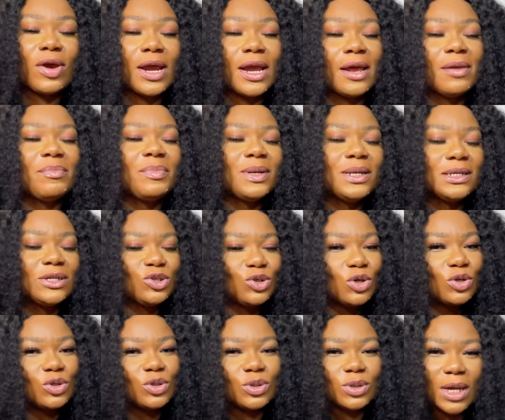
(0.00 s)
again, please
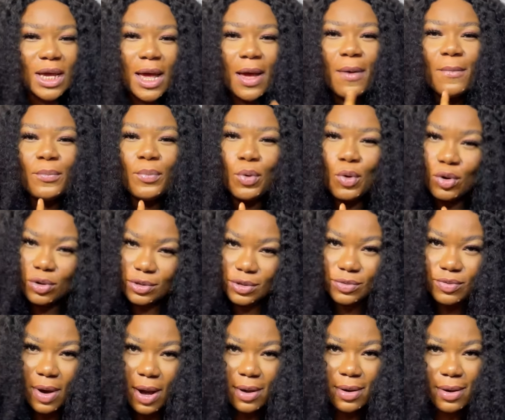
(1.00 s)
just
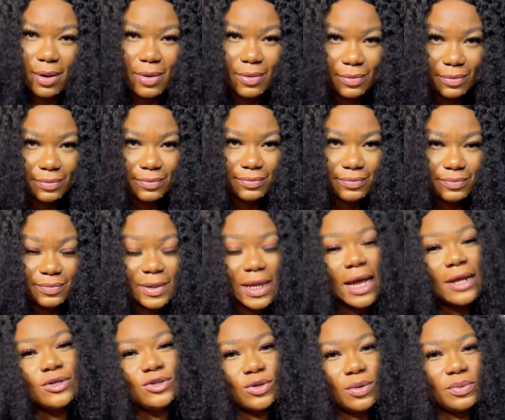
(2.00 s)
pause right now
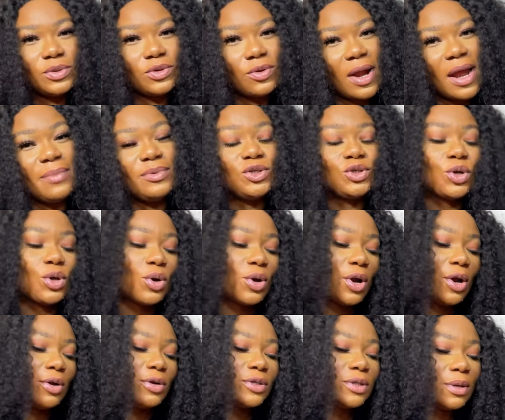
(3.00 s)
and subscribe. Show your
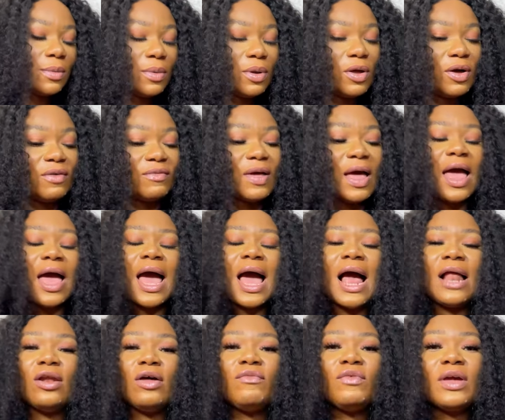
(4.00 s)
girl some love.
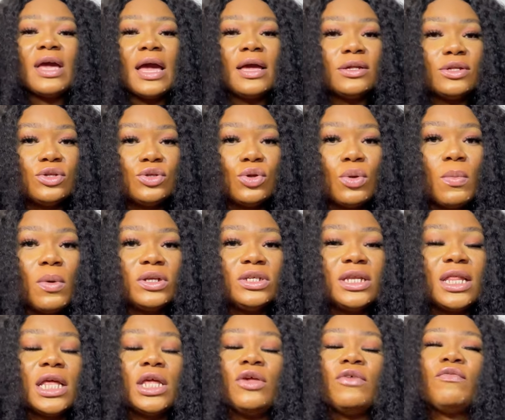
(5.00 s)
I love you guys so much.
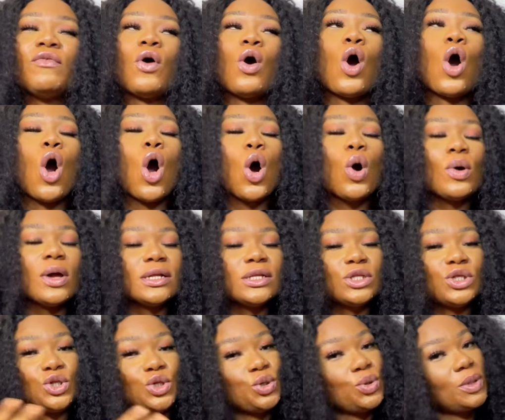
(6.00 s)
Thank you for
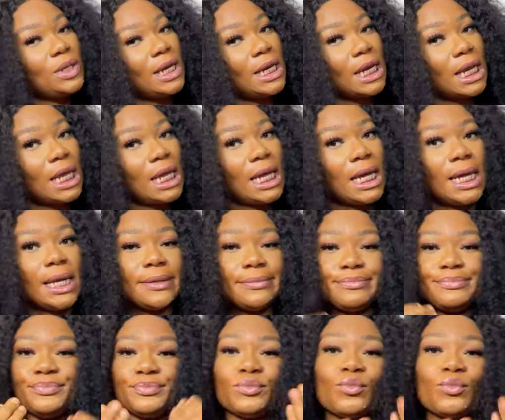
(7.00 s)
always tuning in.